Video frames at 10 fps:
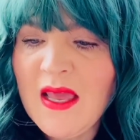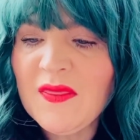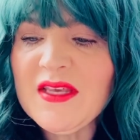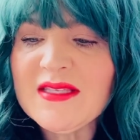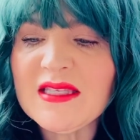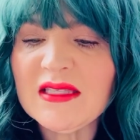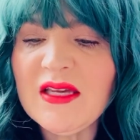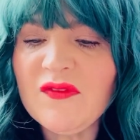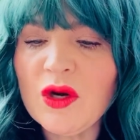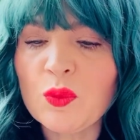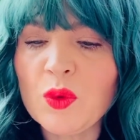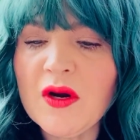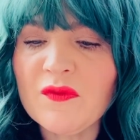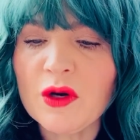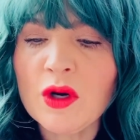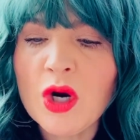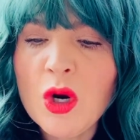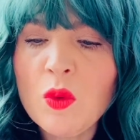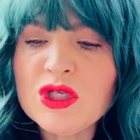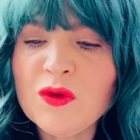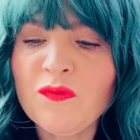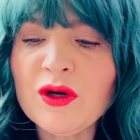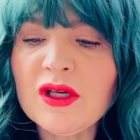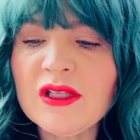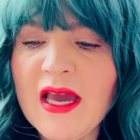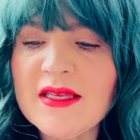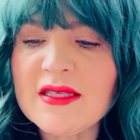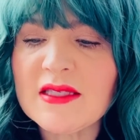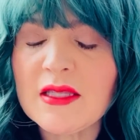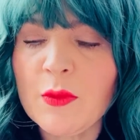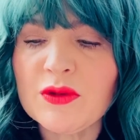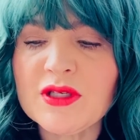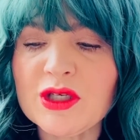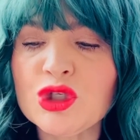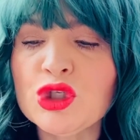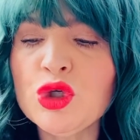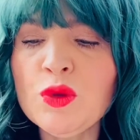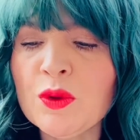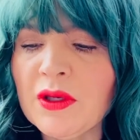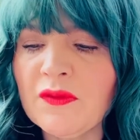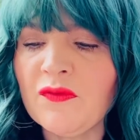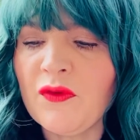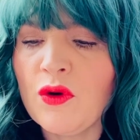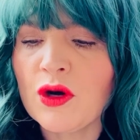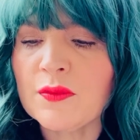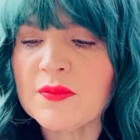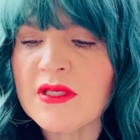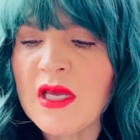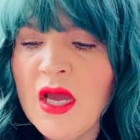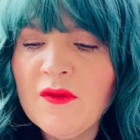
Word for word: This living river, which fertilizes the most exuberant forms,